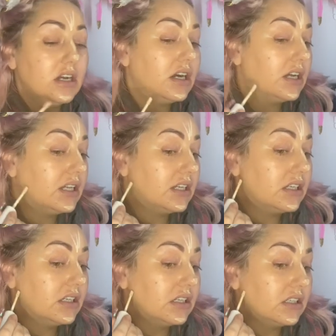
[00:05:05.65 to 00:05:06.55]
I like
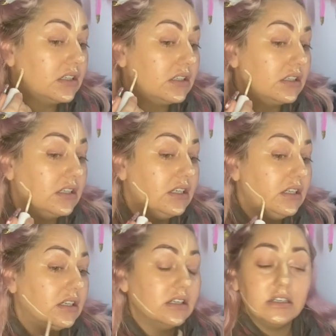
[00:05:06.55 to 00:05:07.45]
to do a little on
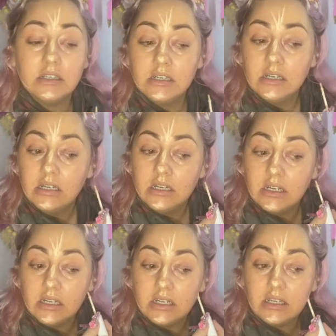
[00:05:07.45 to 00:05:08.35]
here
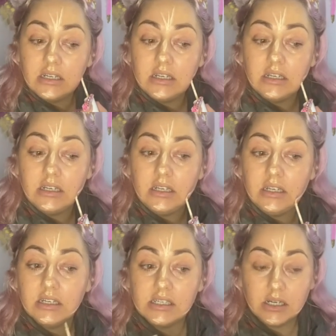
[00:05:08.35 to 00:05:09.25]
and
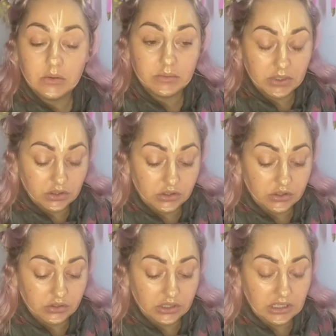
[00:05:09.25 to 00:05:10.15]
here to help with my
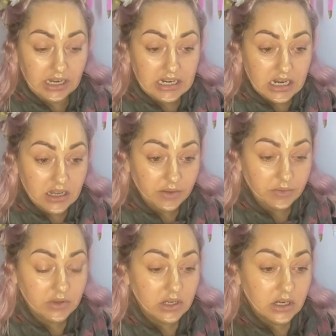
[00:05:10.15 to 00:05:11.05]
contouring later.
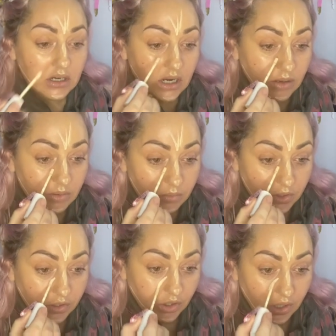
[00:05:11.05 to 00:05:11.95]
We want
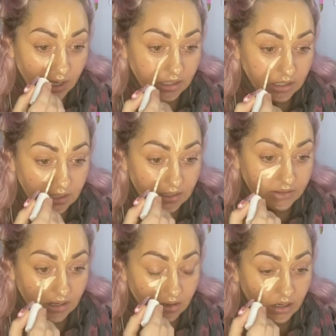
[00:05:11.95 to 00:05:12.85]
to go underneath
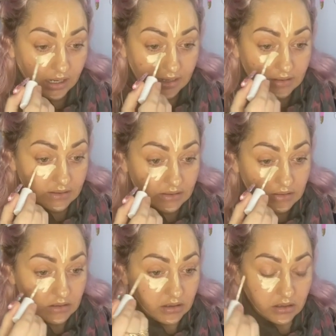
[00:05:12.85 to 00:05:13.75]
our eyes,
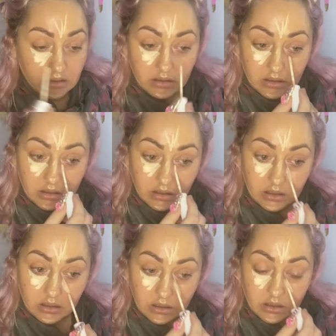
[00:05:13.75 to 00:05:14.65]

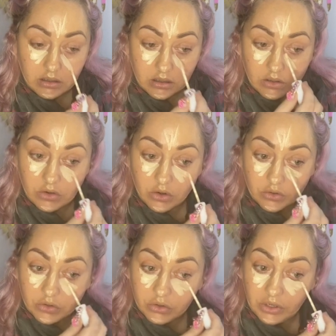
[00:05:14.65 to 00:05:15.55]

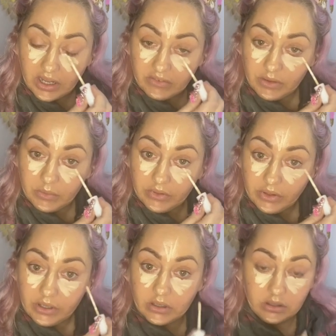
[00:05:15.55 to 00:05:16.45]
not too heavy with it.